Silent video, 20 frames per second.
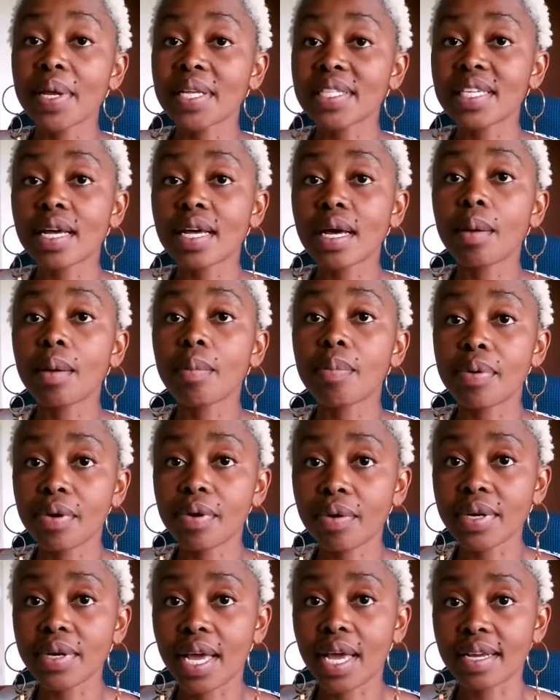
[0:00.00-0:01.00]
better
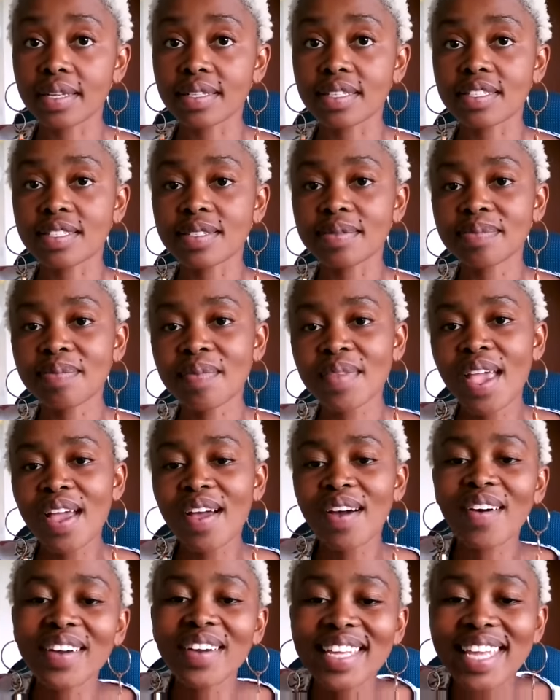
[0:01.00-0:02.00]
products?
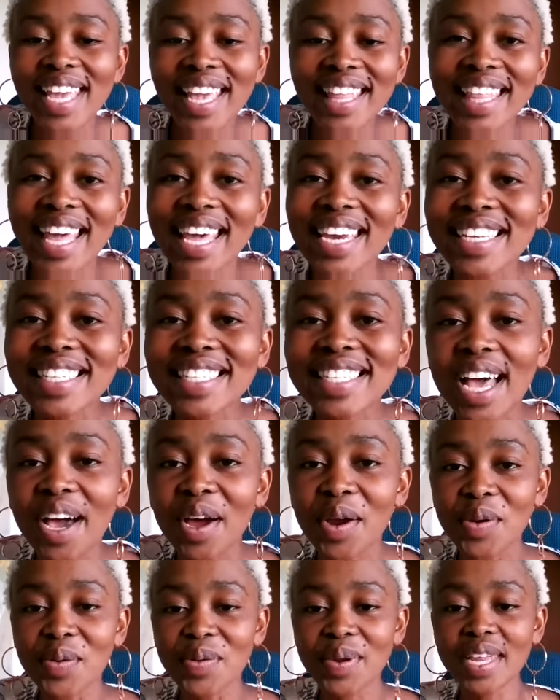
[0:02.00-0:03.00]
Okay, that is
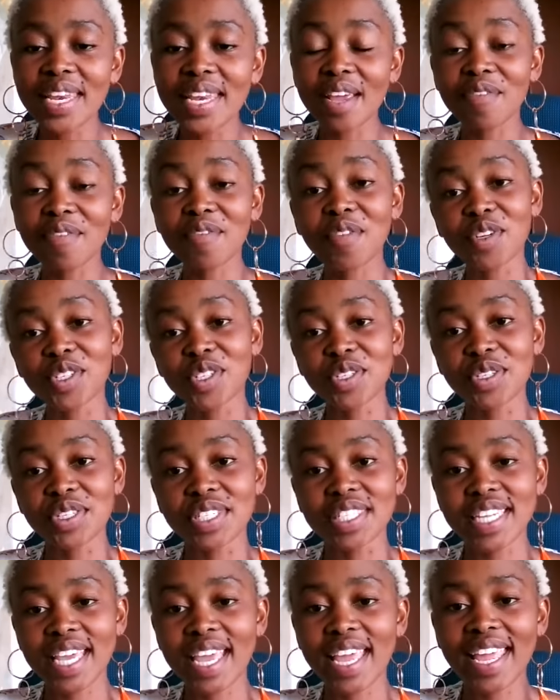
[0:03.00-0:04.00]
our reading for
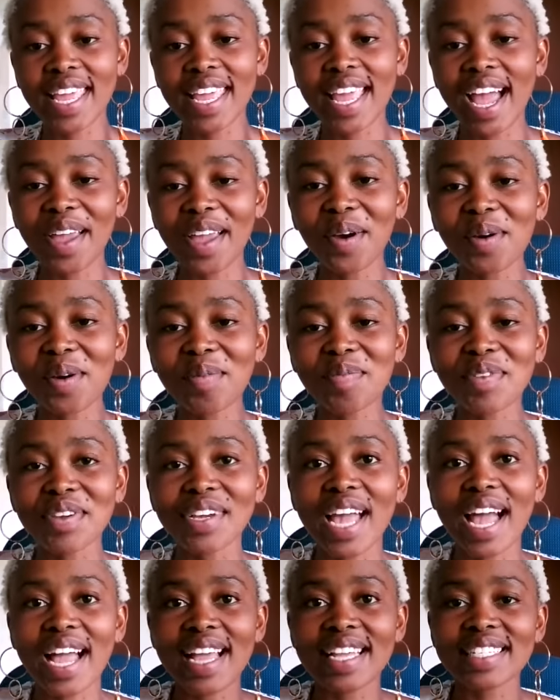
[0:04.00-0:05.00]
today. I hope you
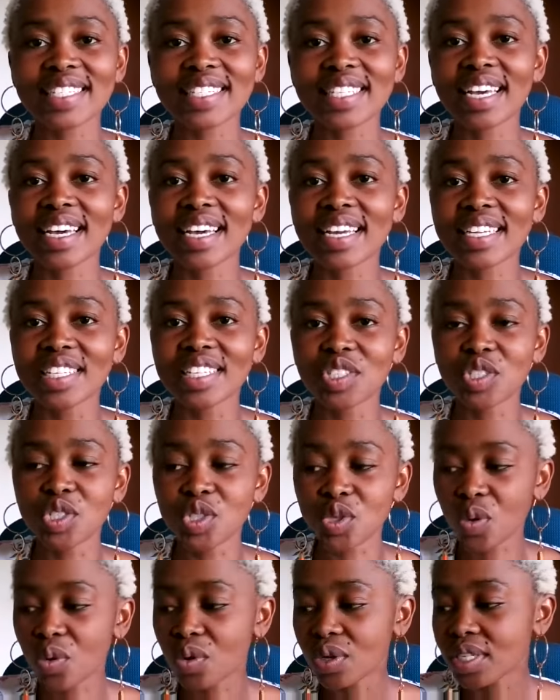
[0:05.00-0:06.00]
guys
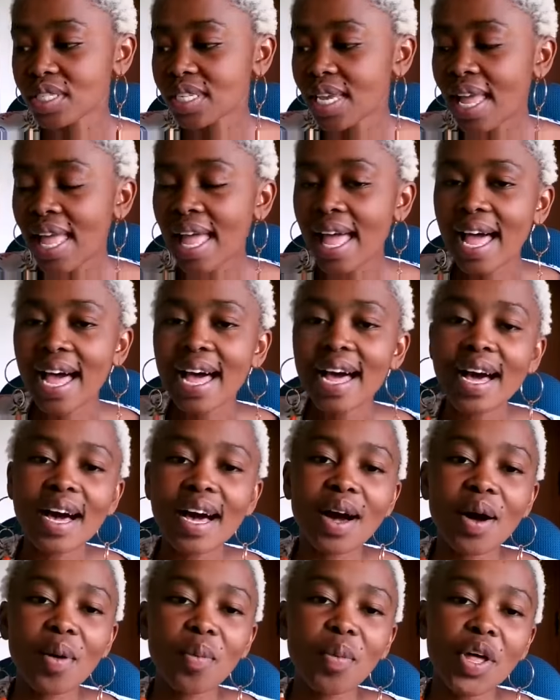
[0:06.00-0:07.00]
enjoyed.
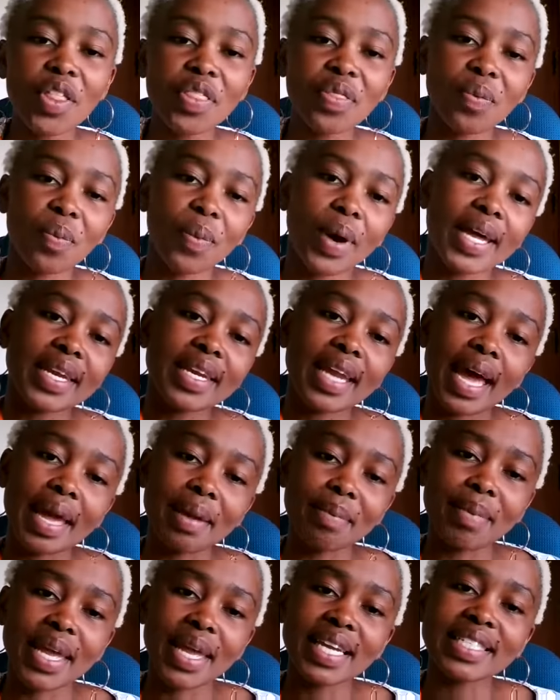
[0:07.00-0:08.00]
With what
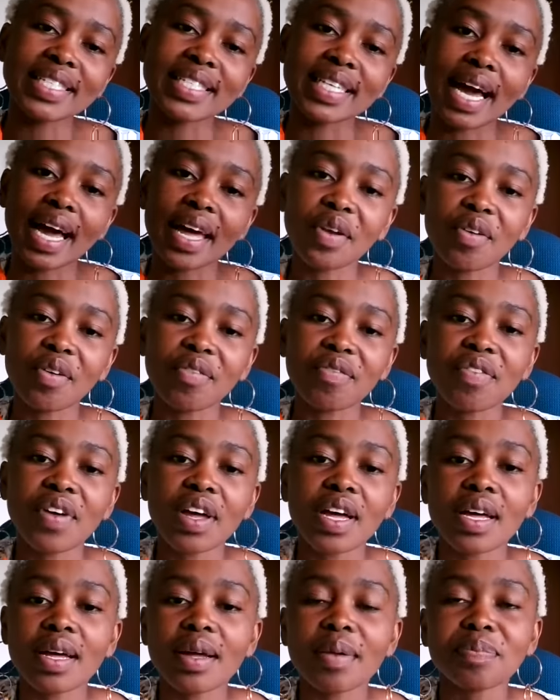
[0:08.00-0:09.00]
I made out of
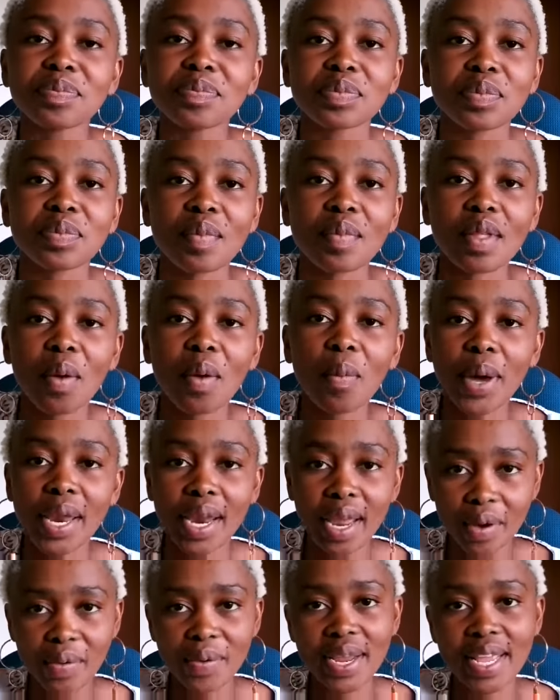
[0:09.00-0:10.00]
what
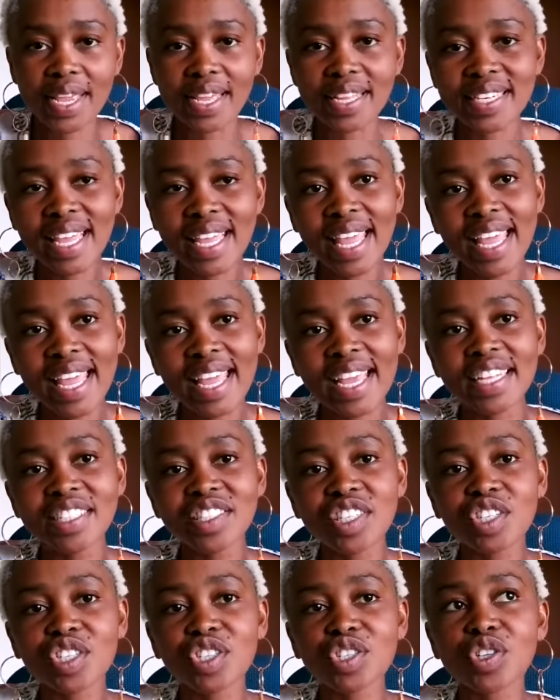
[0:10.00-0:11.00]
I read, it
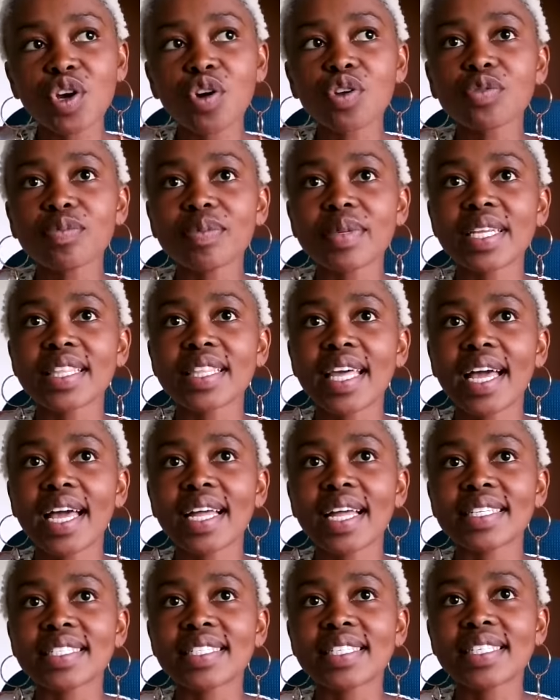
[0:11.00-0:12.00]
just showed me
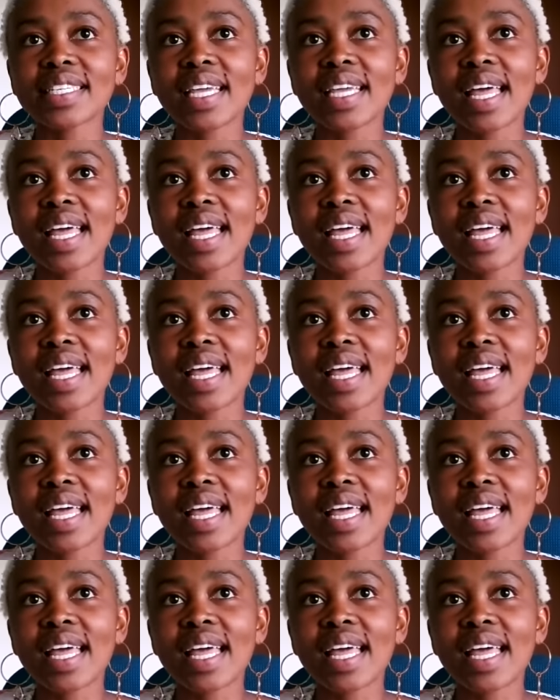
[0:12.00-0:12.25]
that